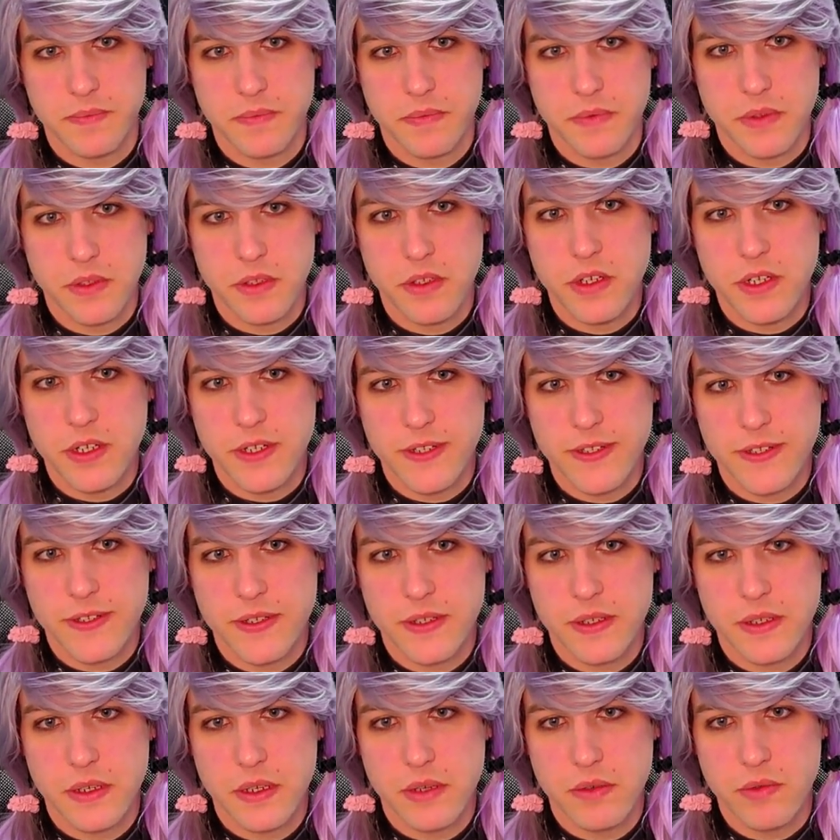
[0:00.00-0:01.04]
just
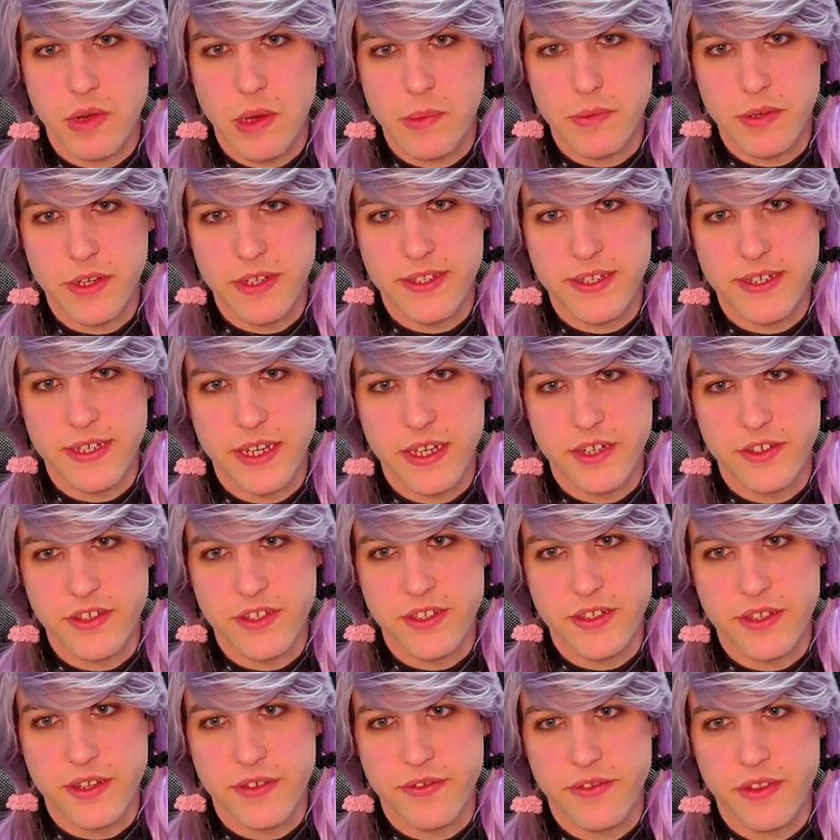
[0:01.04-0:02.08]
representations
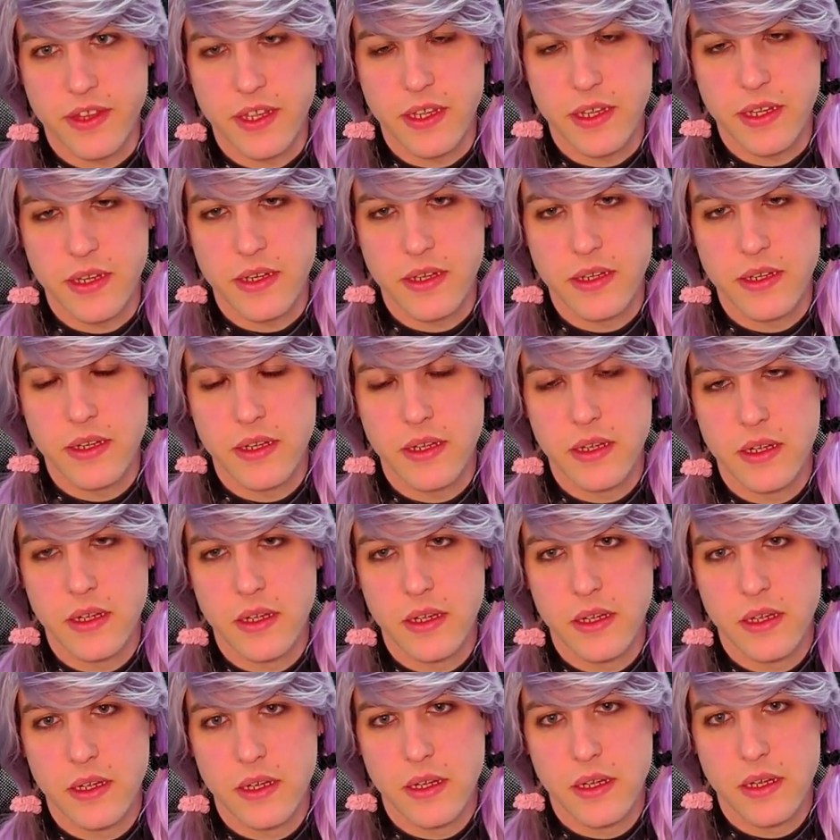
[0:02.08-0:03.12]

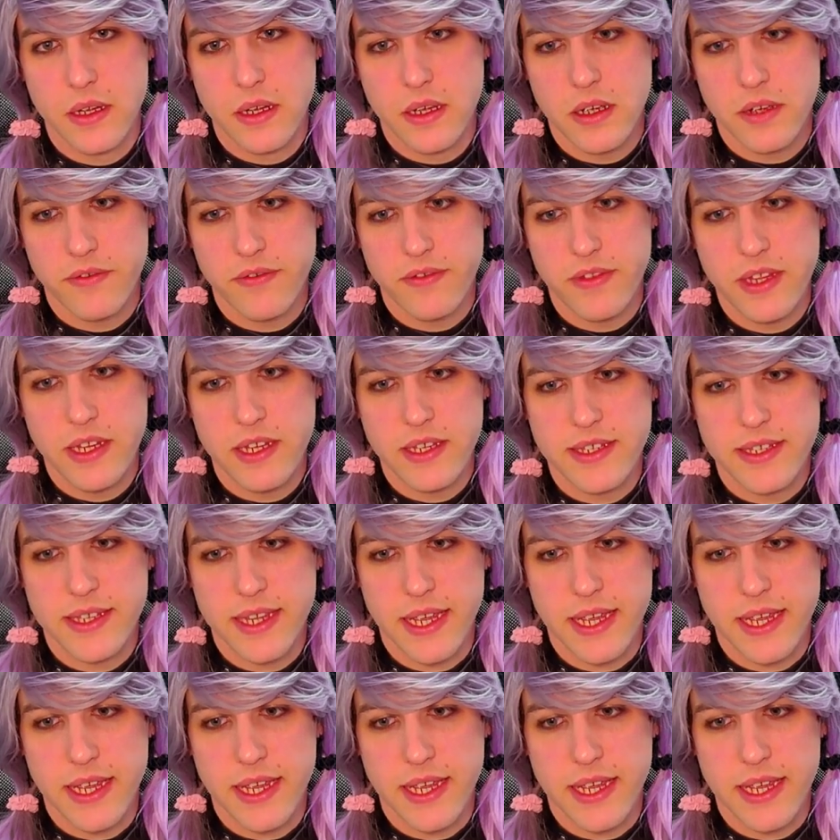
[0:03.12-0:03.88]
of these